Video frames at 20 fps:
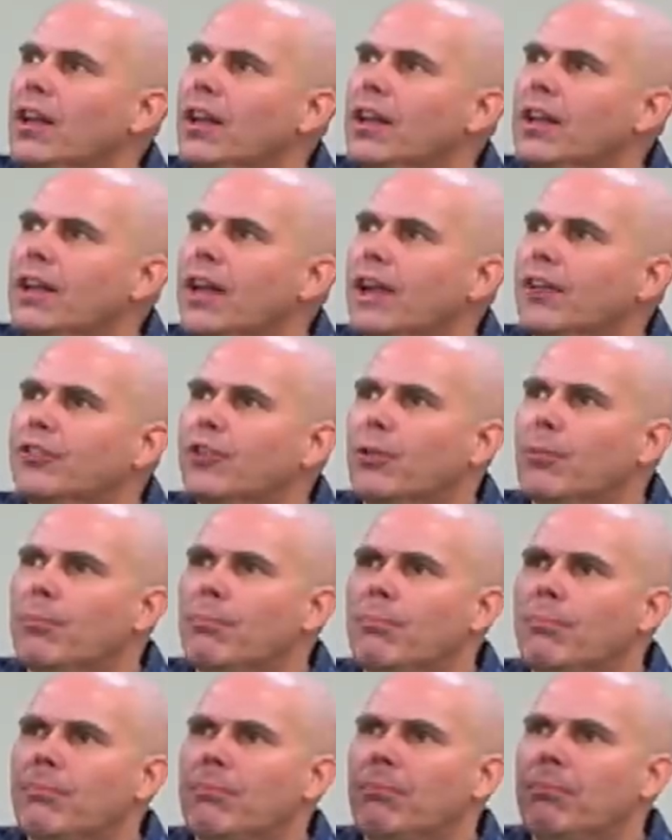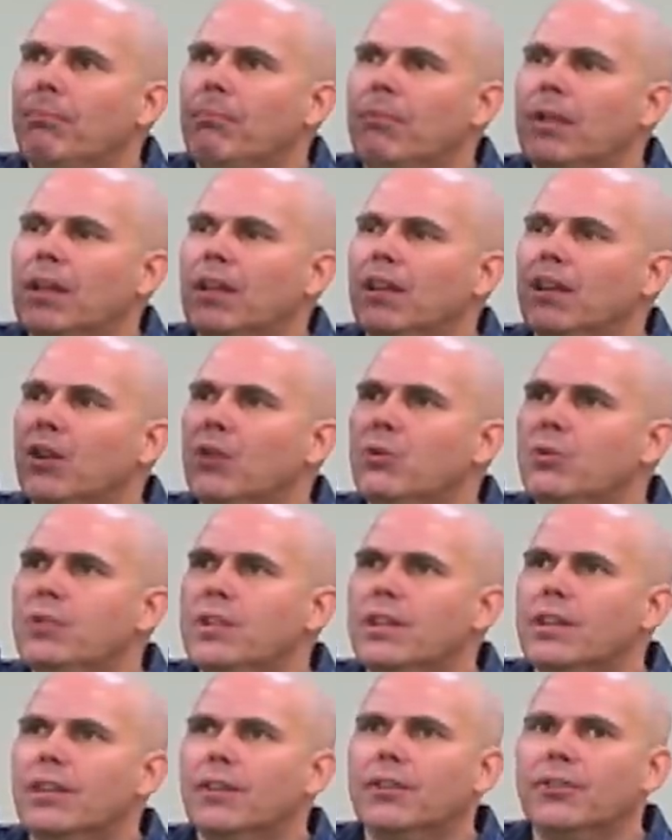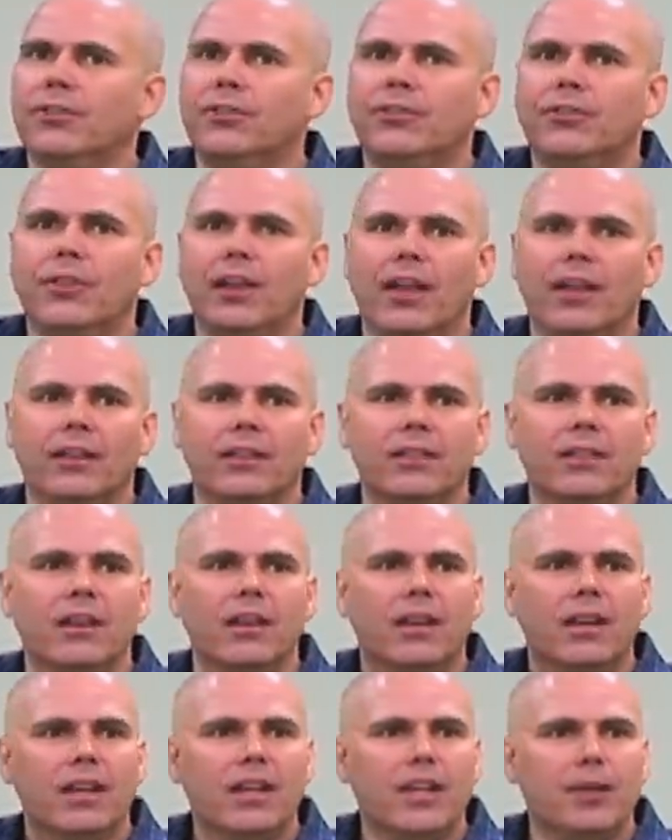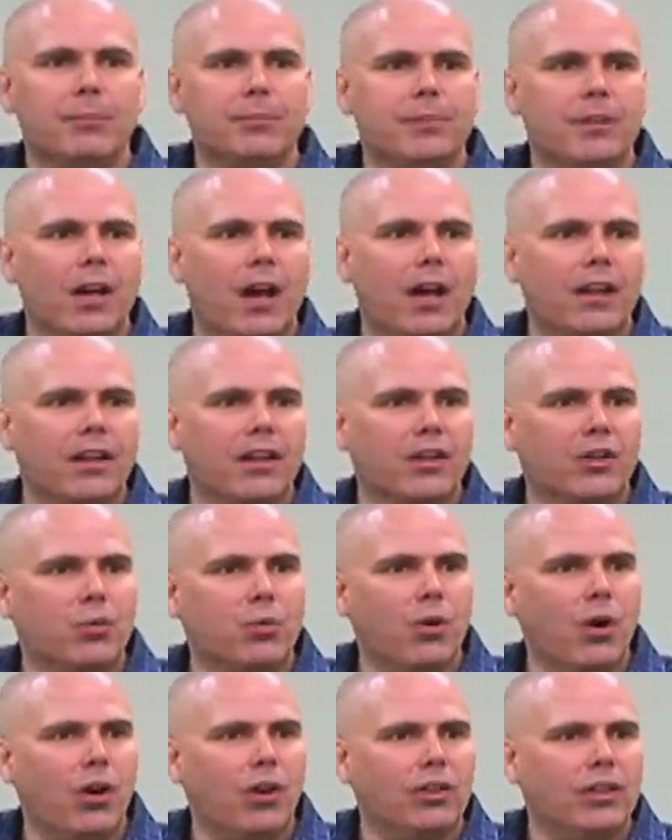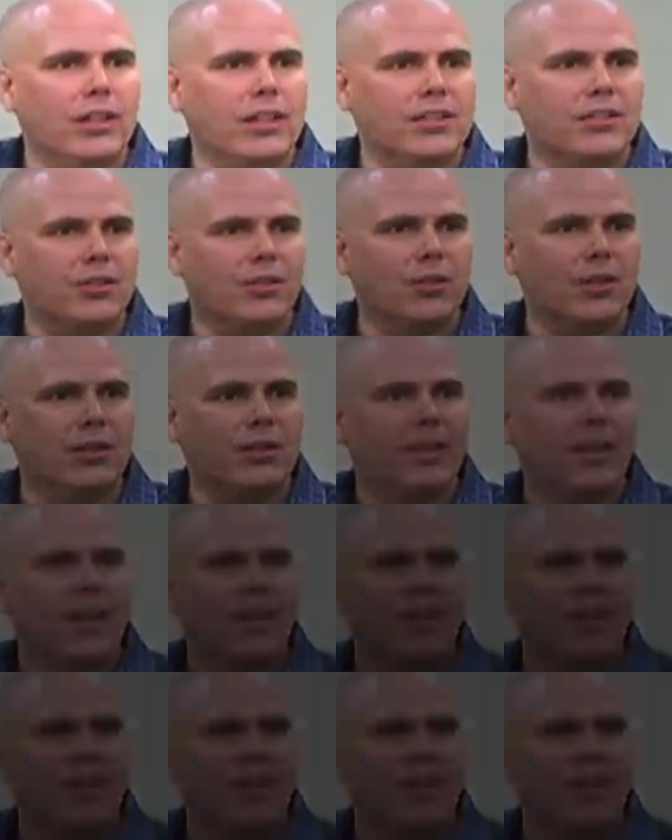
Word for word: it has a melodious and hypnotic quality to it.